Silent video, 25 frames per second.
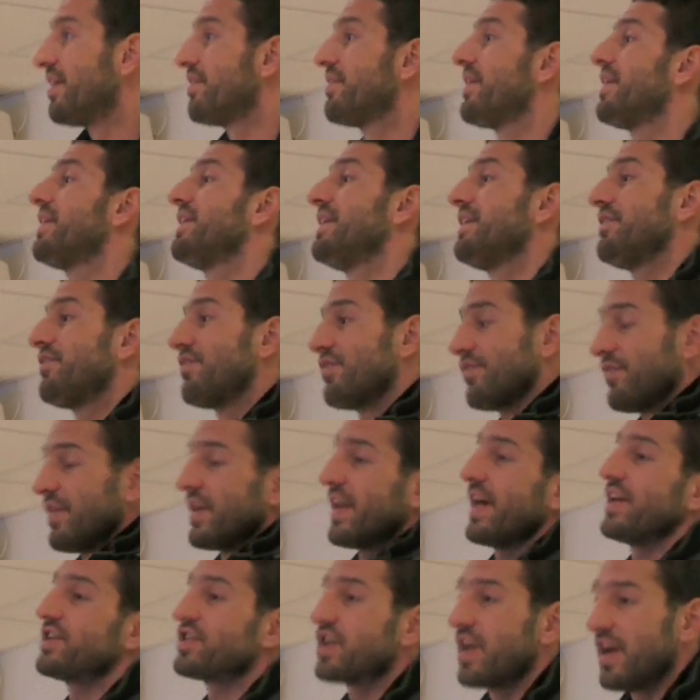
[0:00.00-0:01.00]
That leads to
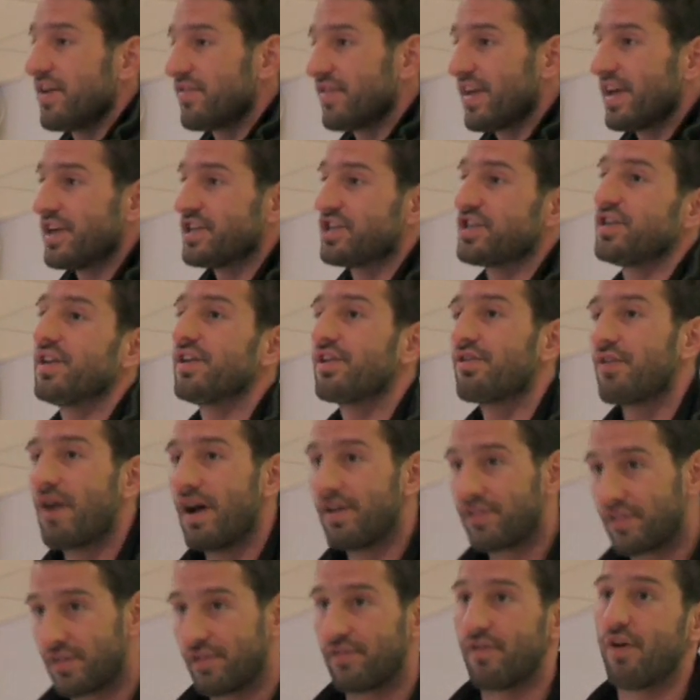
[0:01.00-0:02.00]
financialization and the
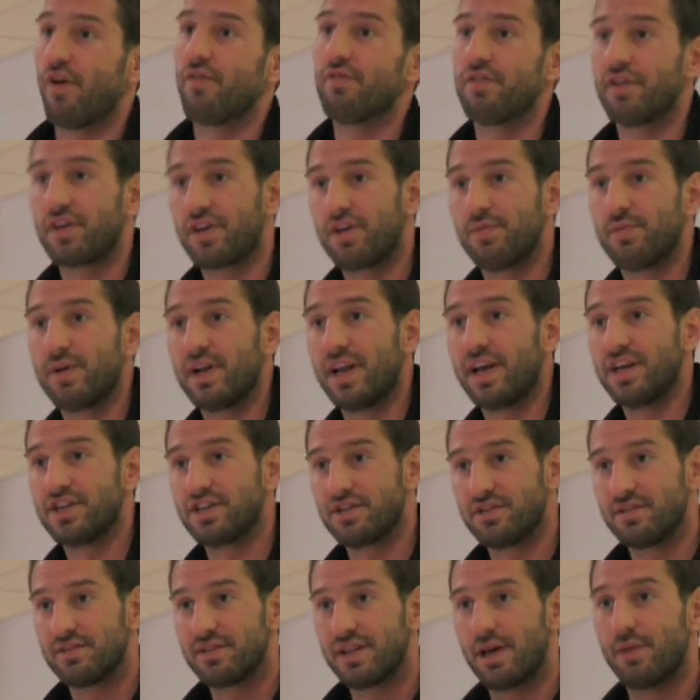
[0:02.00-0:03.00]
crisis of
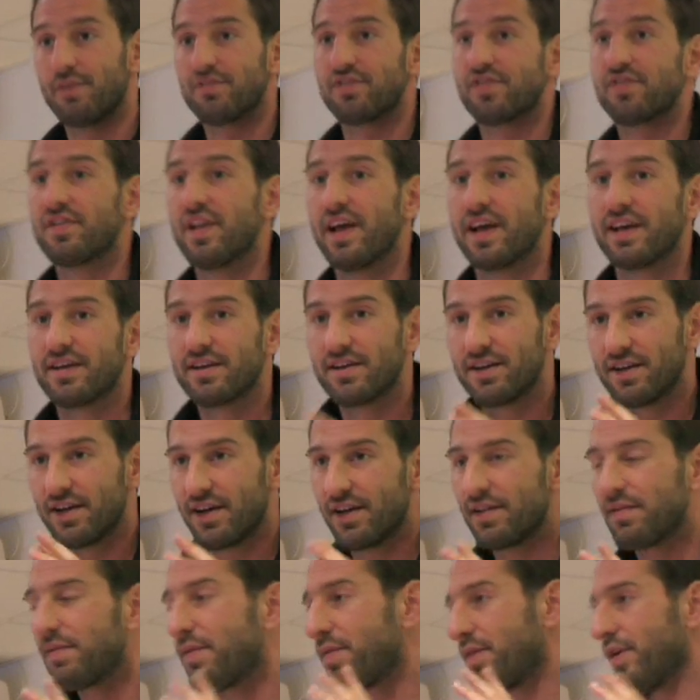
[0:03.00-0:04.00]
overaccumulation. That was just like
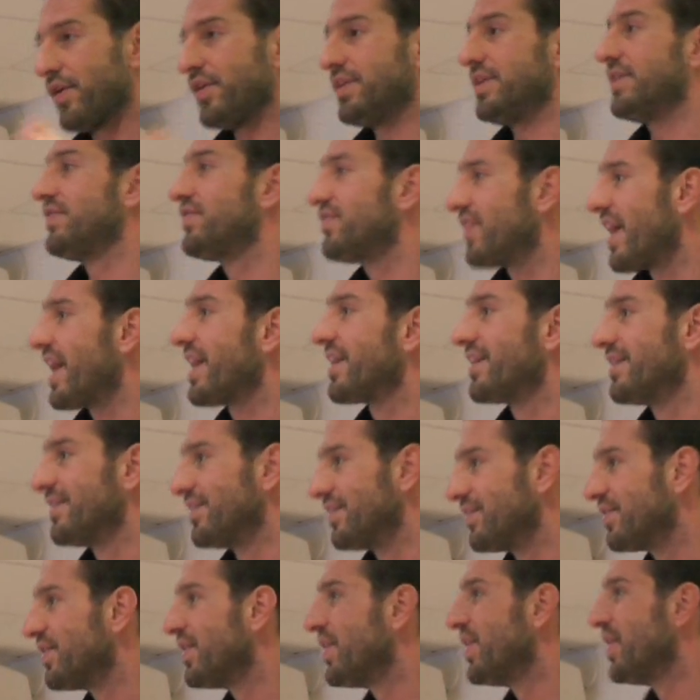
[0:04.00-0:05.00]
a
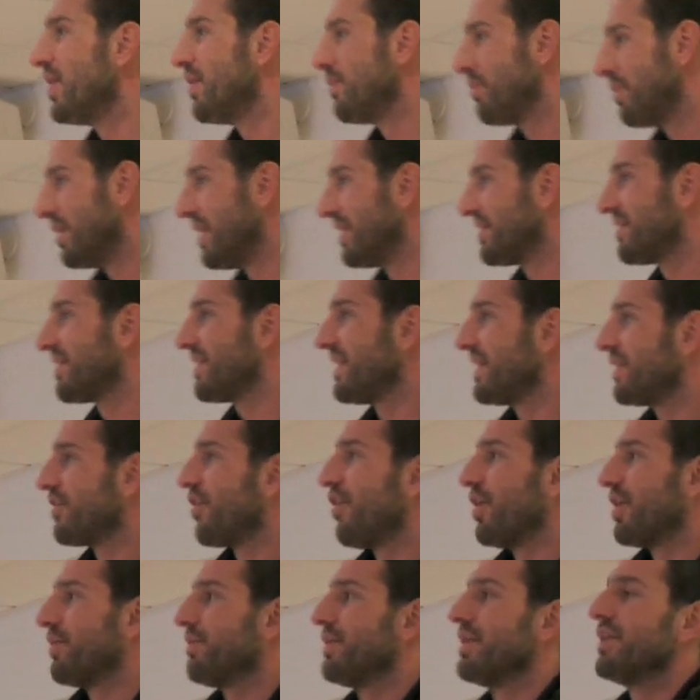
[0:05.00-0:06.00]
30-second political
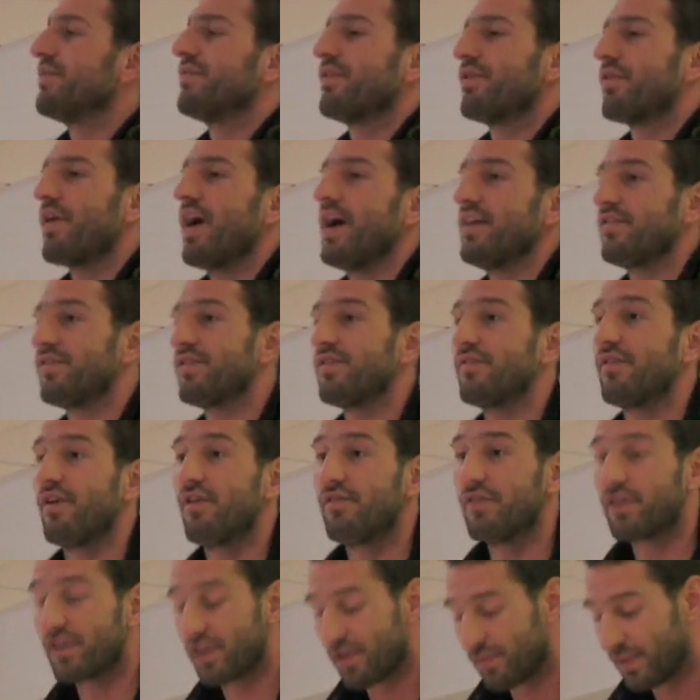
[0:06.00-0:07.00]
economy of a crisis of
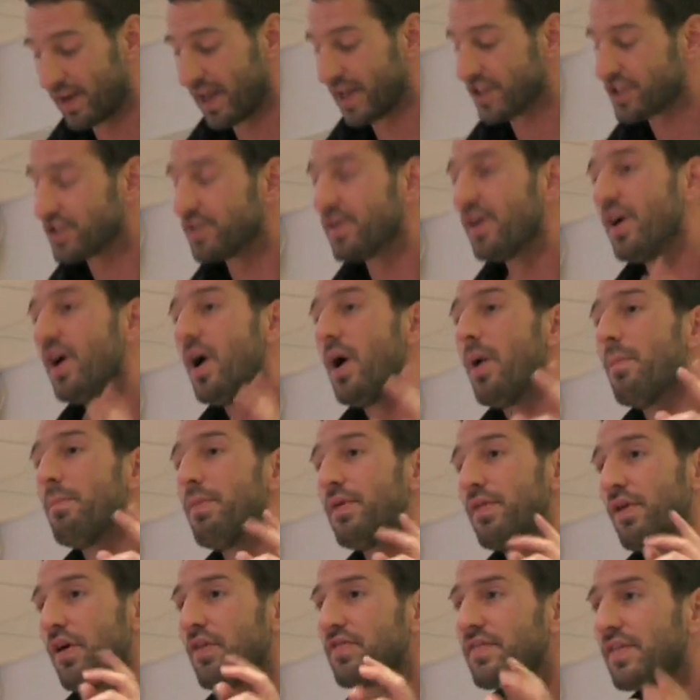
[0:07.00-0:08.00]
overaccumulation.
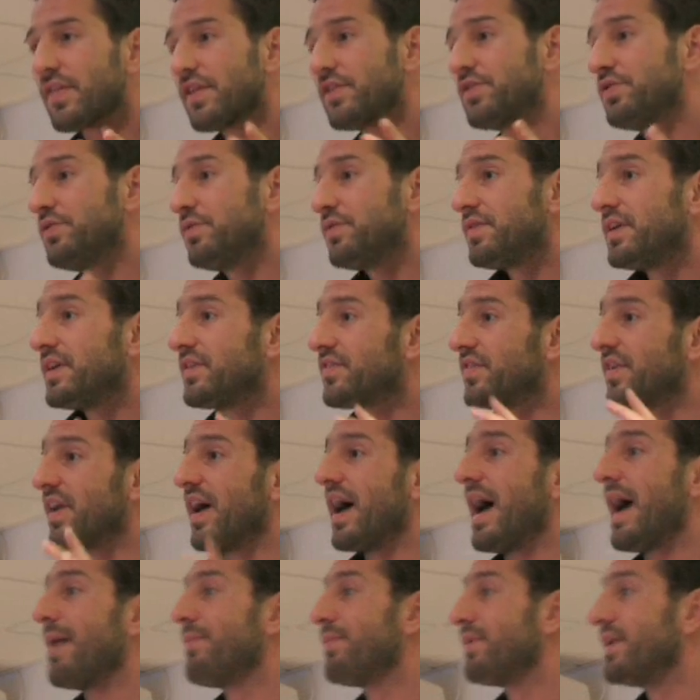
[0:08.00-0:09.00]
But those are the two things that
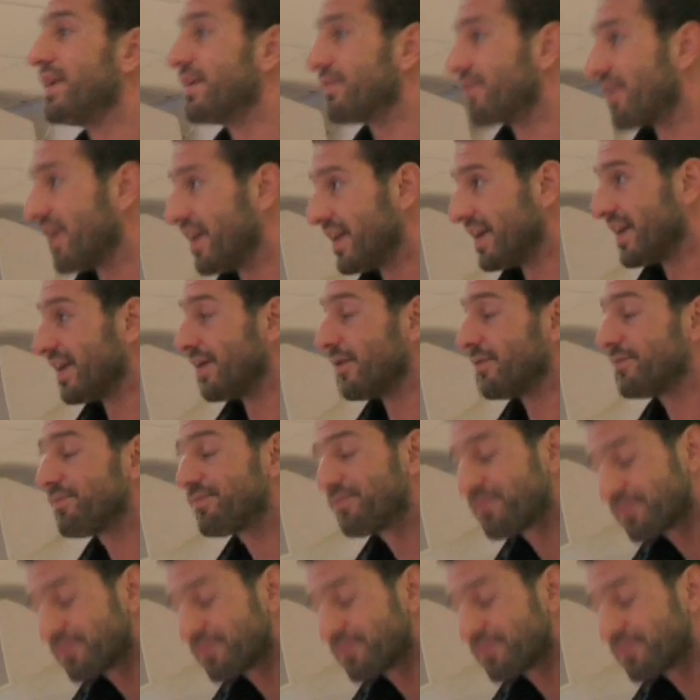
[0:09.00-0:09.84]
are happening right now.